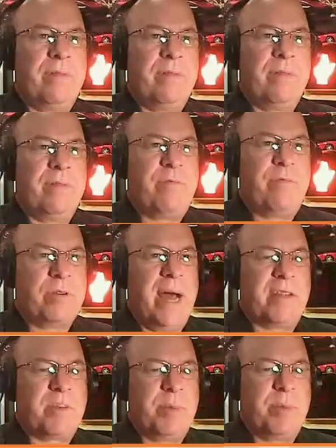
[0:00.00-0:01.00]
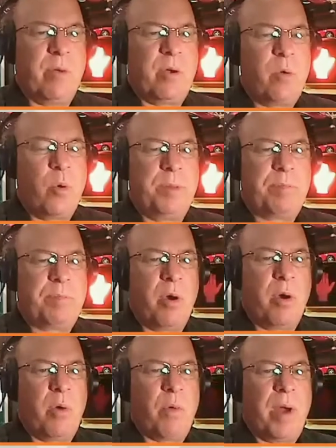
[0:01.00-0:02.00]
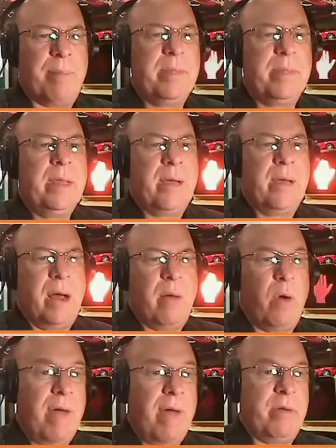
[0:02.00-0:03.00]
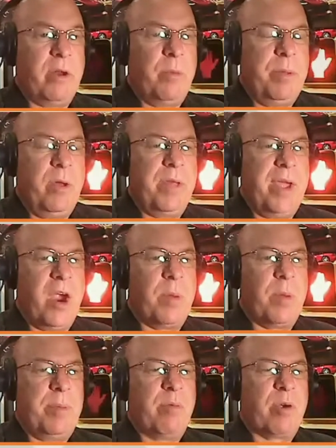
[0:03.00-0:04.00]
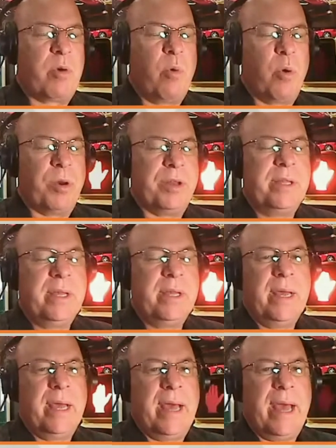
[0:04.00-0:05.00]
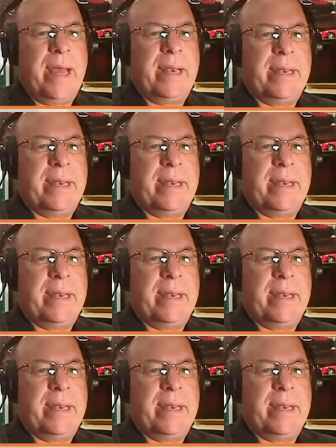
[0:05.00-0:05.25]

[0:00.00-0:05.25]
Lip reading: unfortunately not. It's going to be a recorded program. It'll be on the air, but it'll be recorded, and